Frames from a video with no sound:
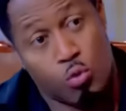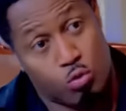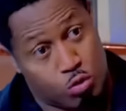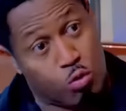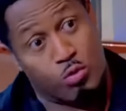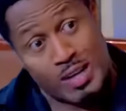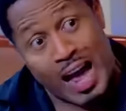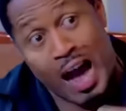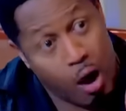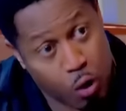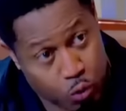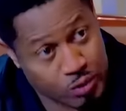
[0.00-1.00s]
So
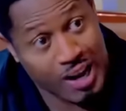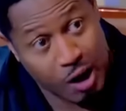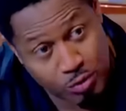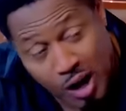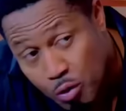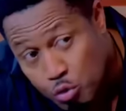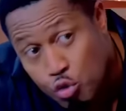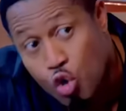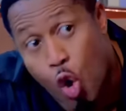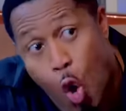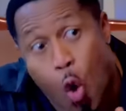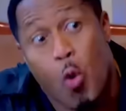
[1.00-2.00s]
now
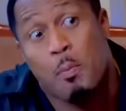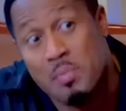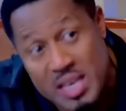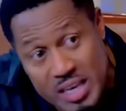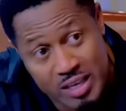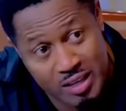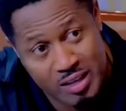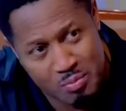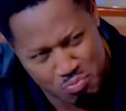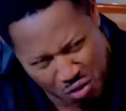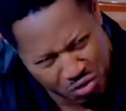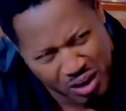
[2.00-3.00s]
you call
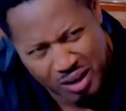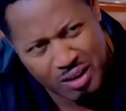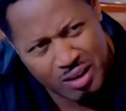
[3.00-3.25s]
me